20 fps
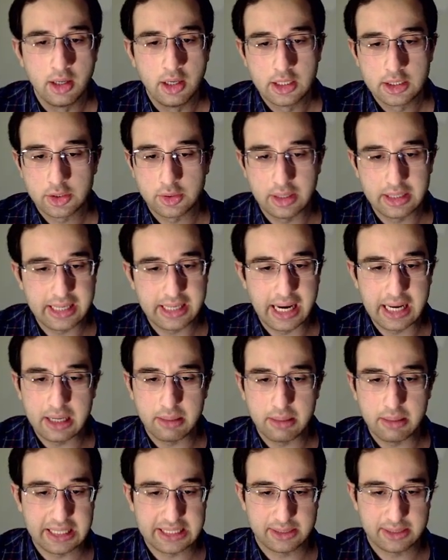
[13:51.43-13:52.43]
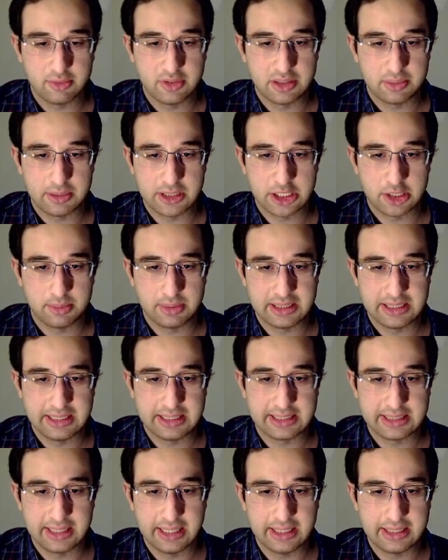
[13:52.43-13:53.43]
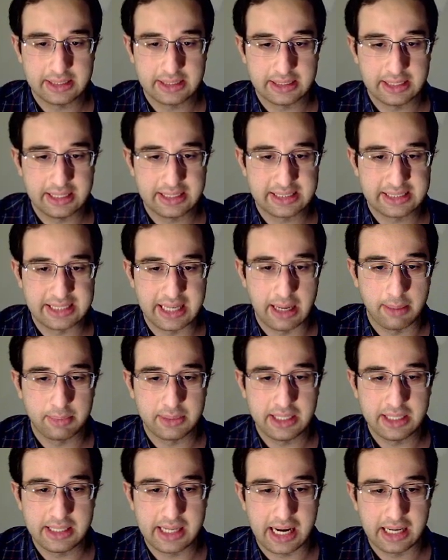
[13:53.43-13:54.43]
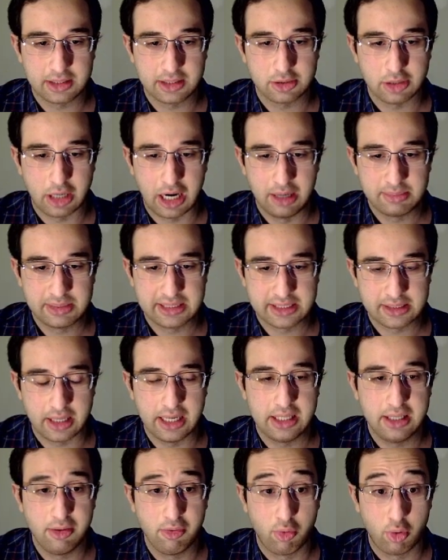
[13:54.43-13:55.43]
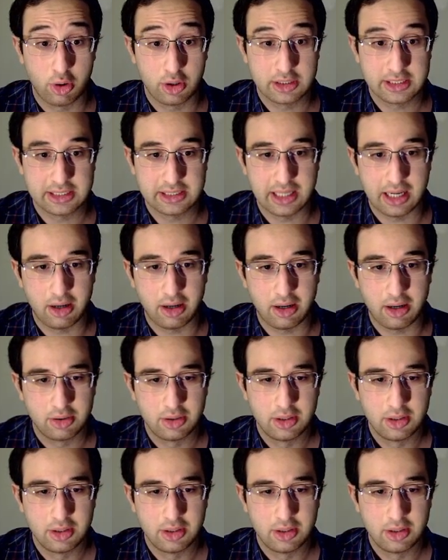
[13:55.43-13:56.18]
So again, the best move is bishop c6, accepting that I'm slightly worse now